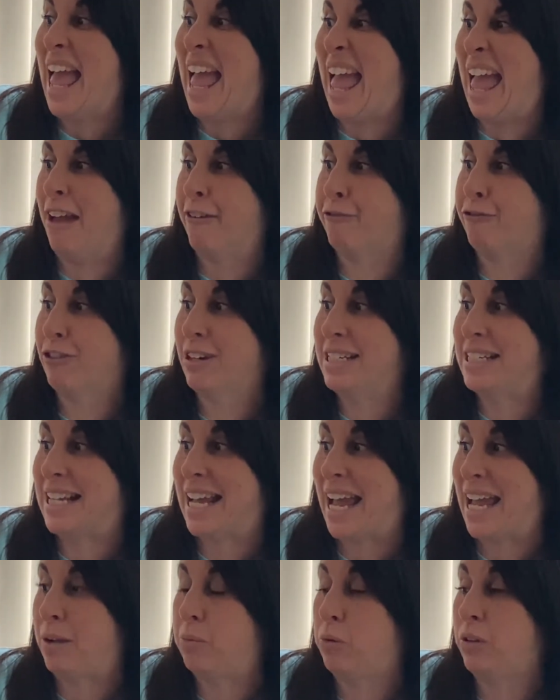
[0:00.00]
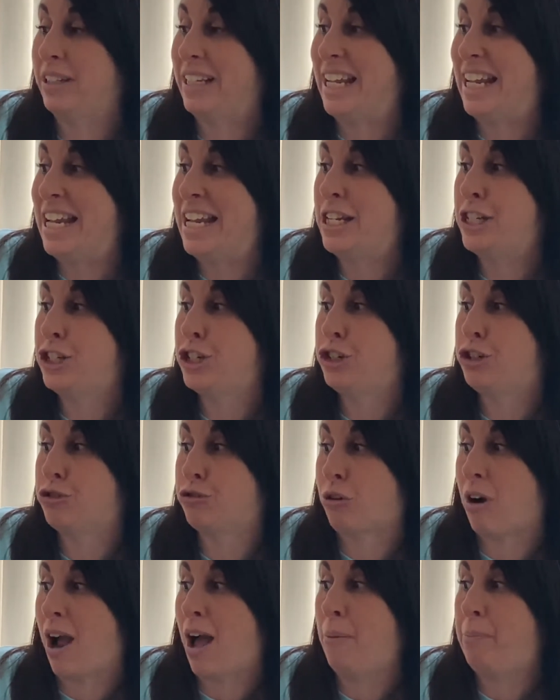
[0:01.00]
Every day we'll each
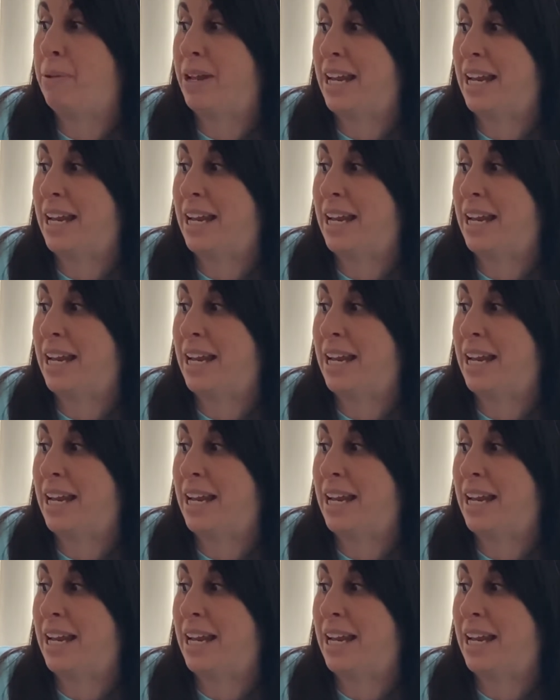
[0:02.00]
drop